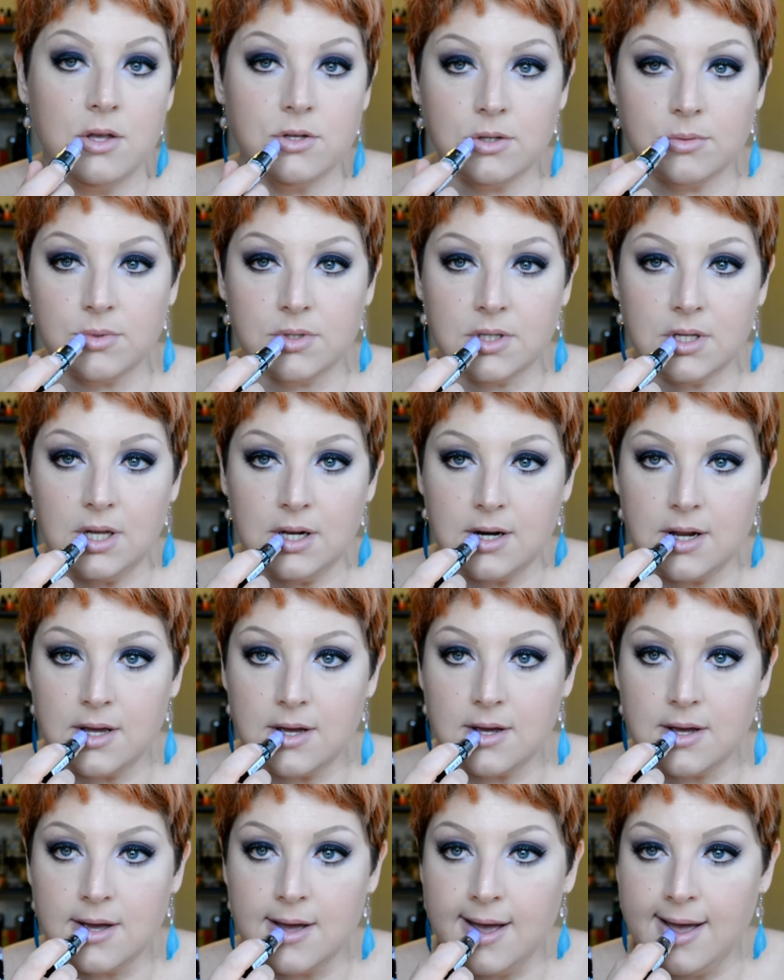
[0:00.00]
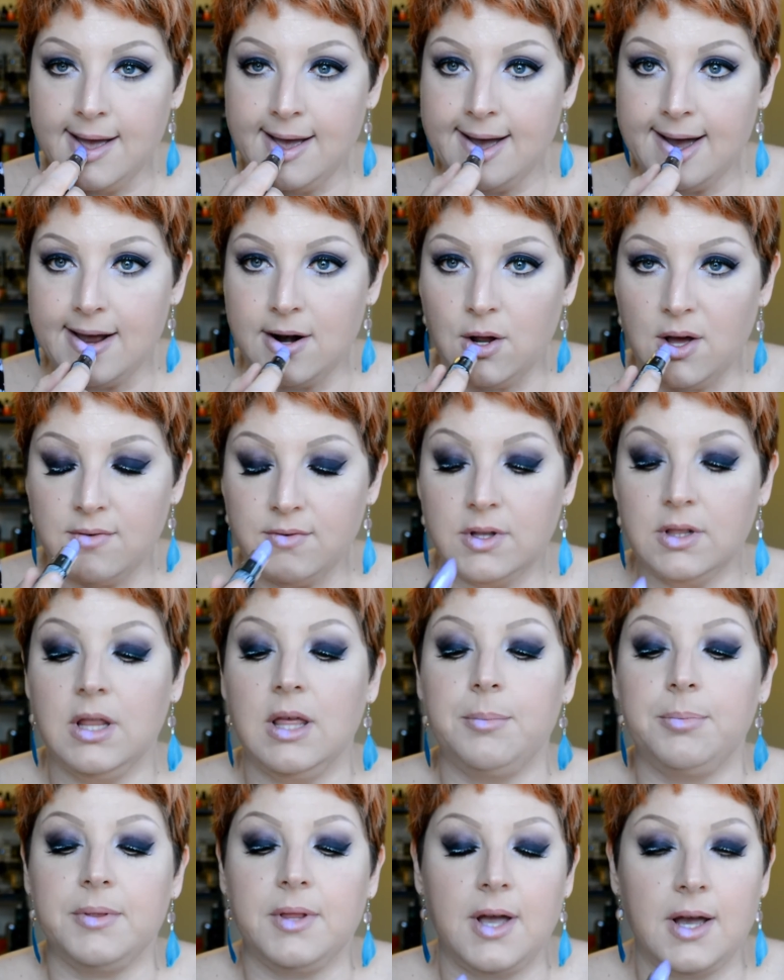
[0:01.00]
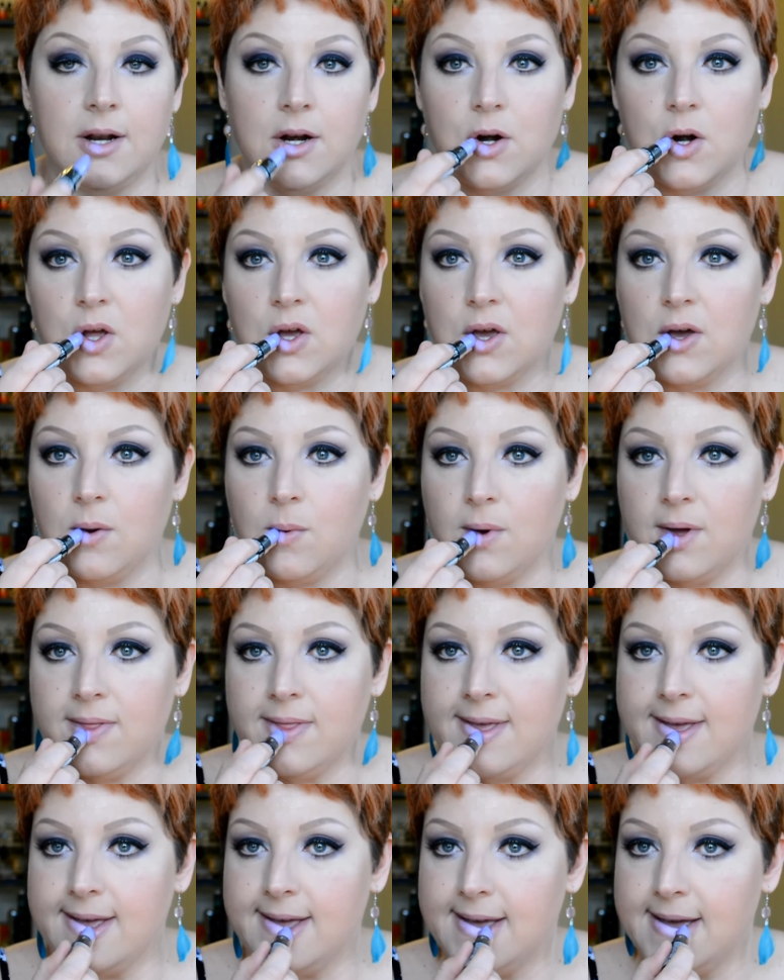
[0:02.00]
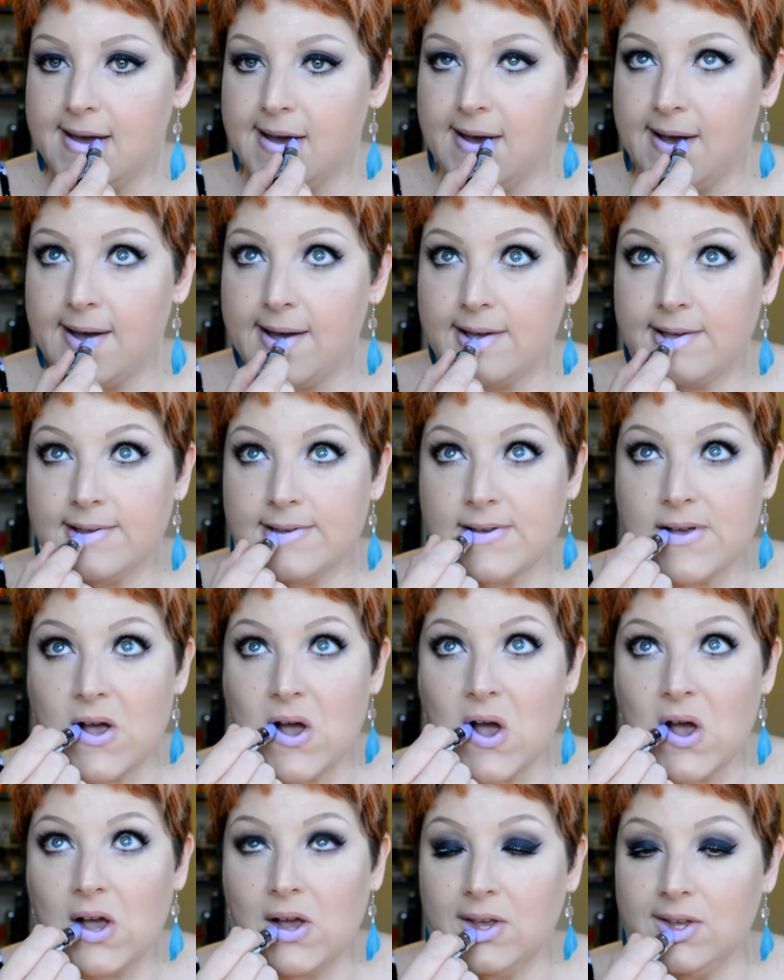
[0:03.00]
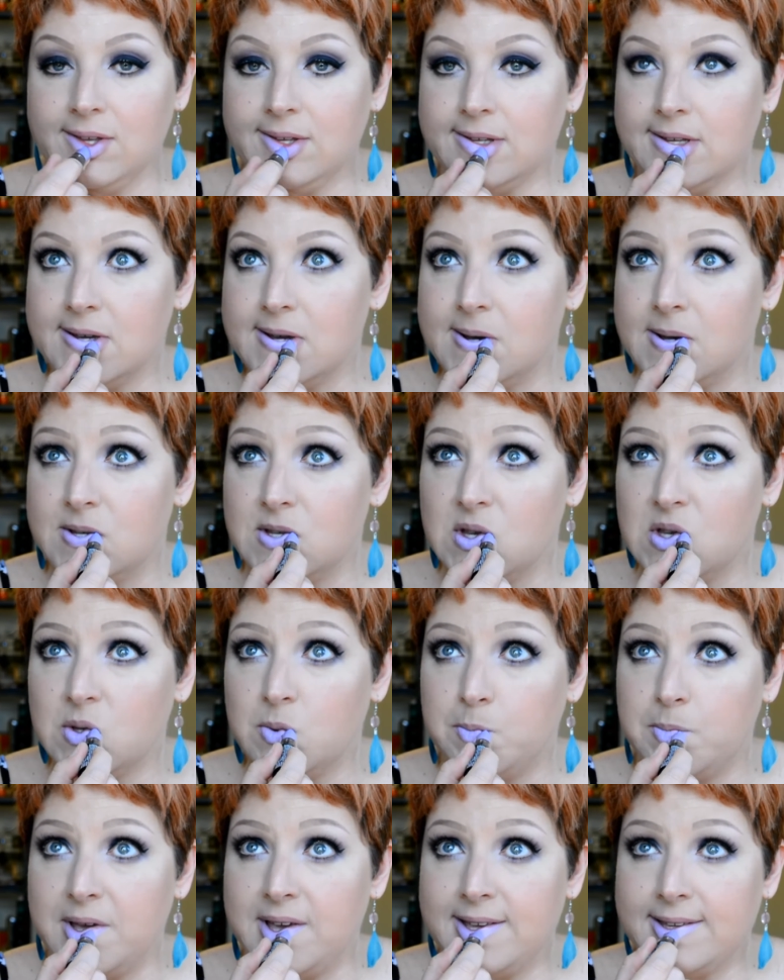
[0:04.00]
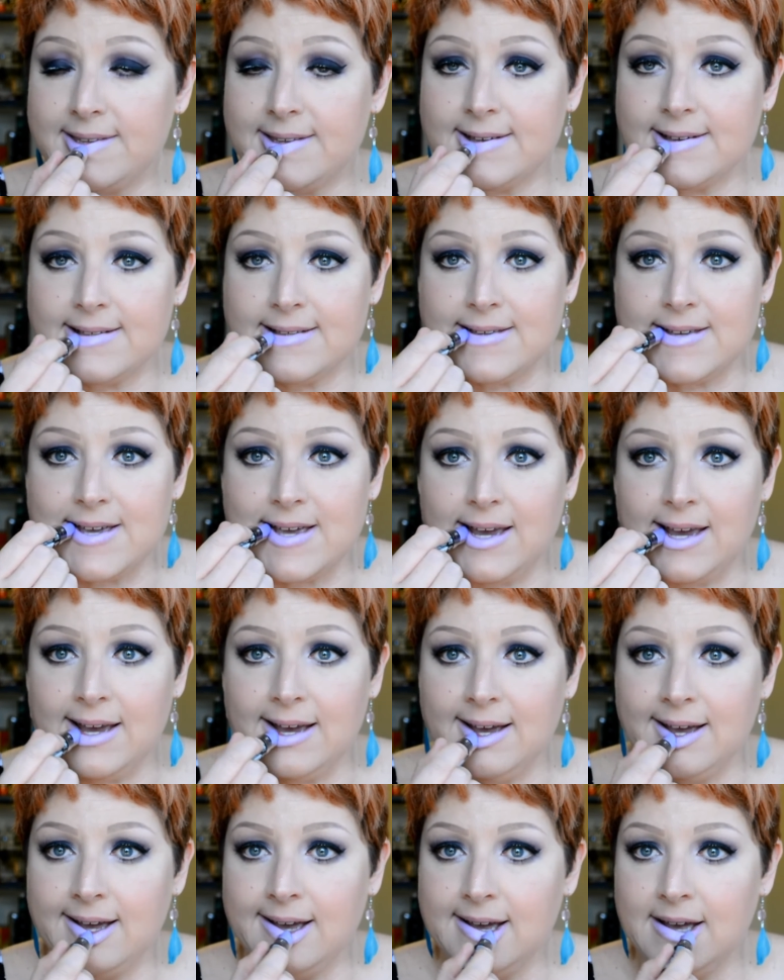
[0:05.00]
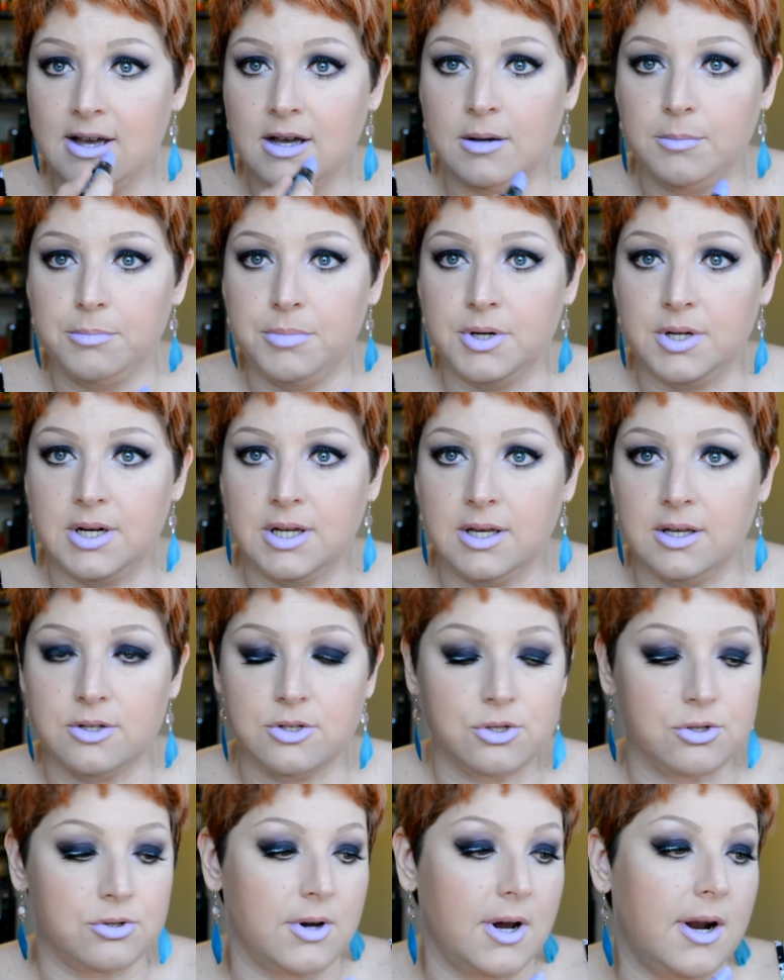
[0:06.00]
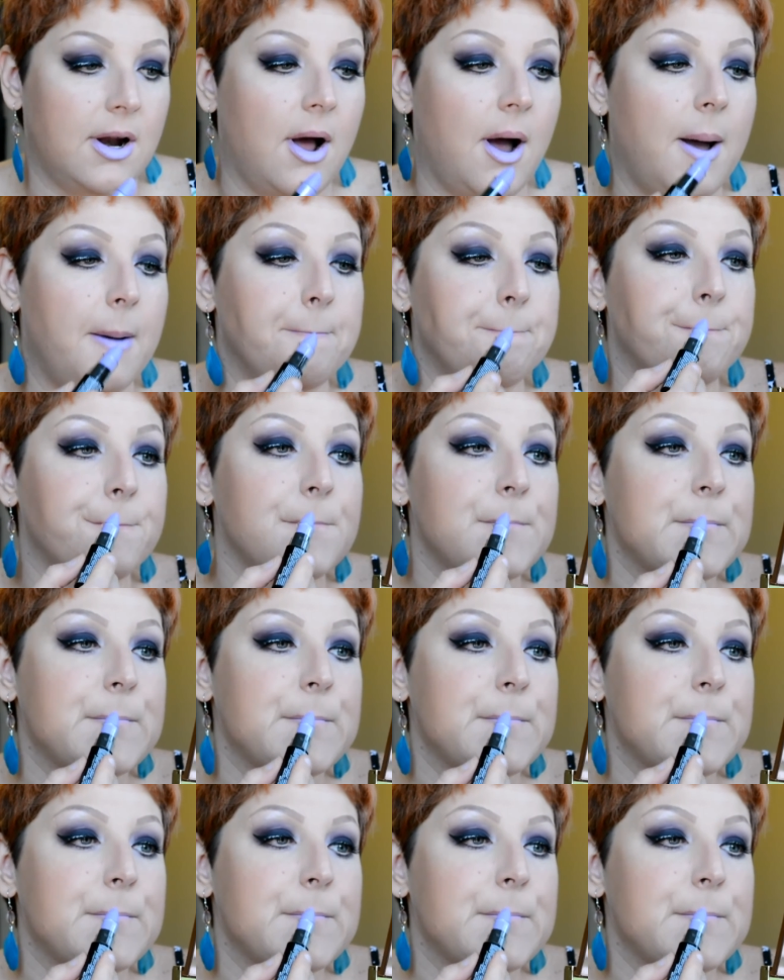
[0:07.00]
So I'm just gonna, I don't have a lip liner to go with it, so just basically putting it straight on.